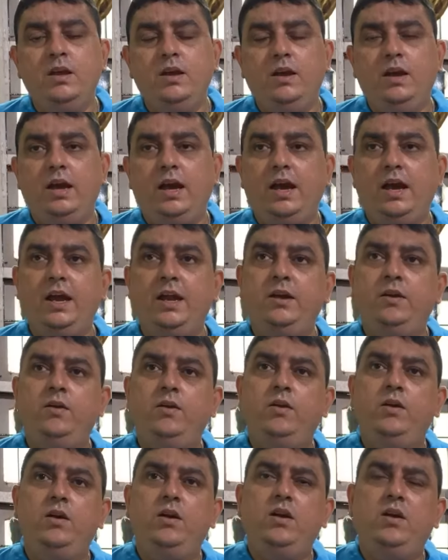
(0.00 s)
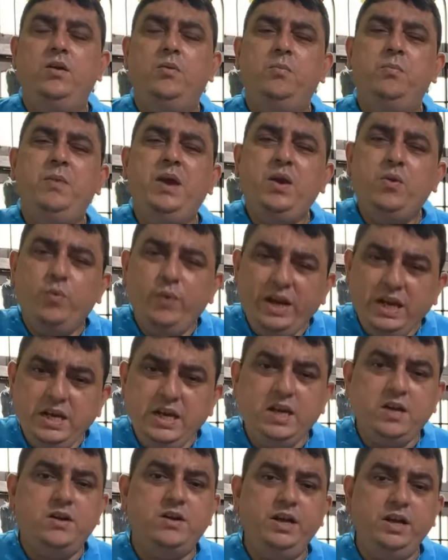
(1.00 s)
And may we
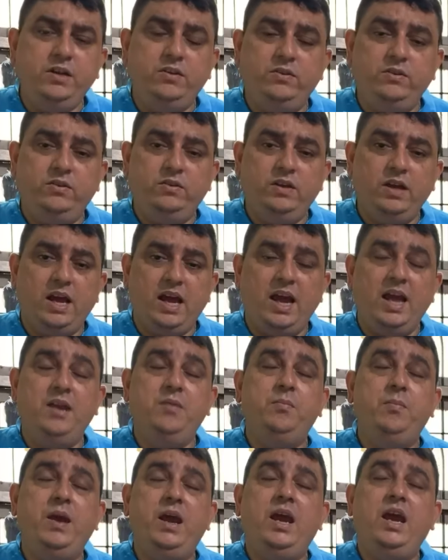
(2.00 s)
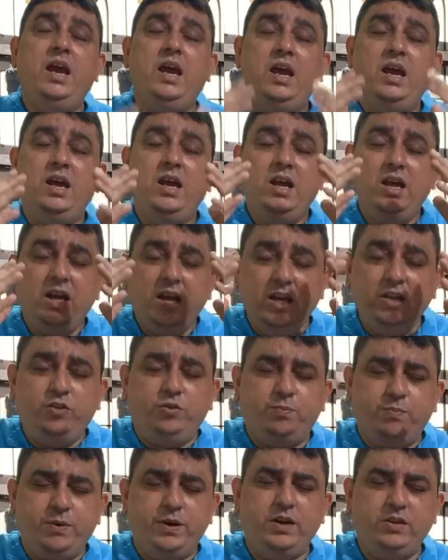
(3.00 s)
decrease and may His
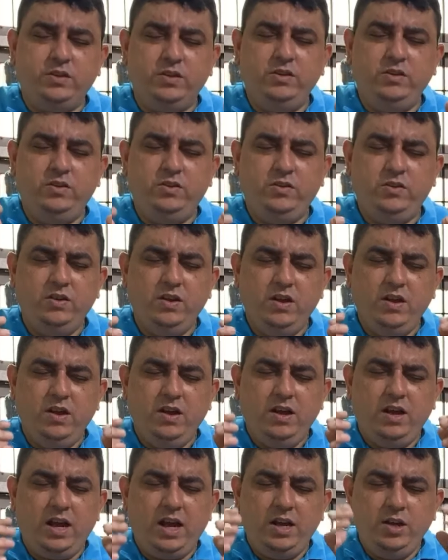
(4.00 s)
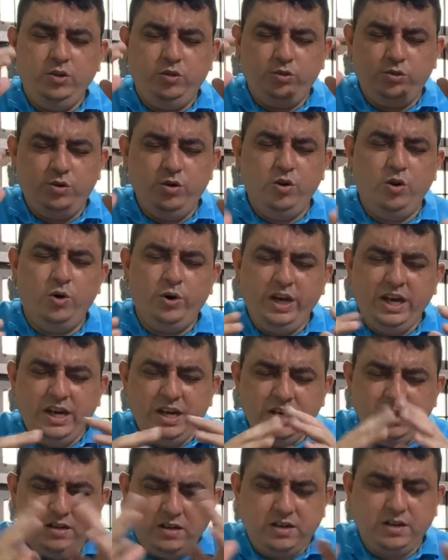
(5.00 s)
presence and His glory
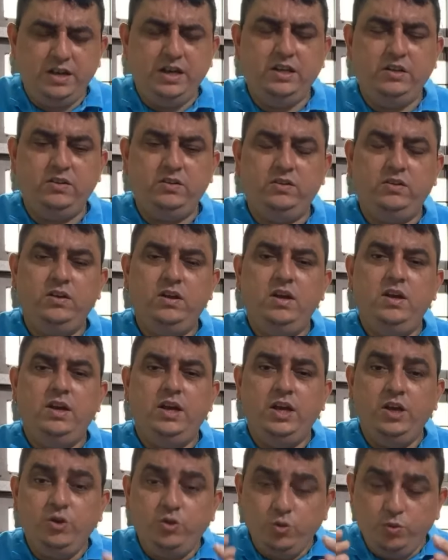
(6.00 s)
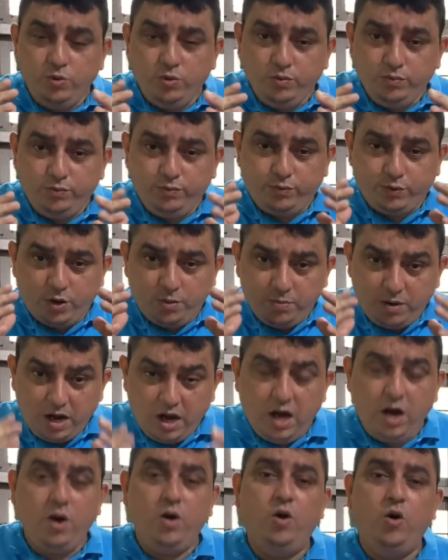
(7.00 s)
increase into from
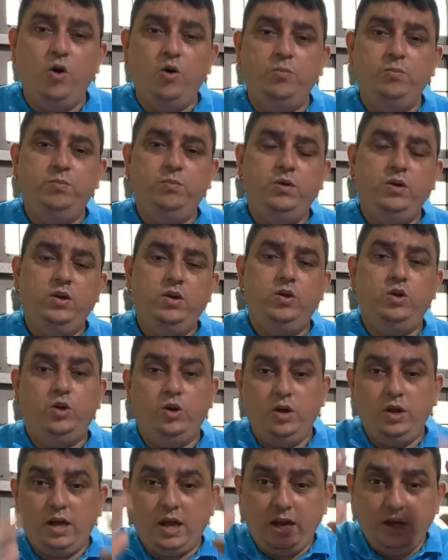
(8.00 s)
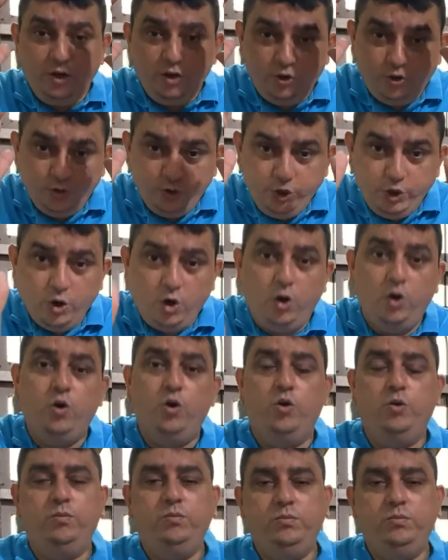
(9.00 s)
our home and into your home.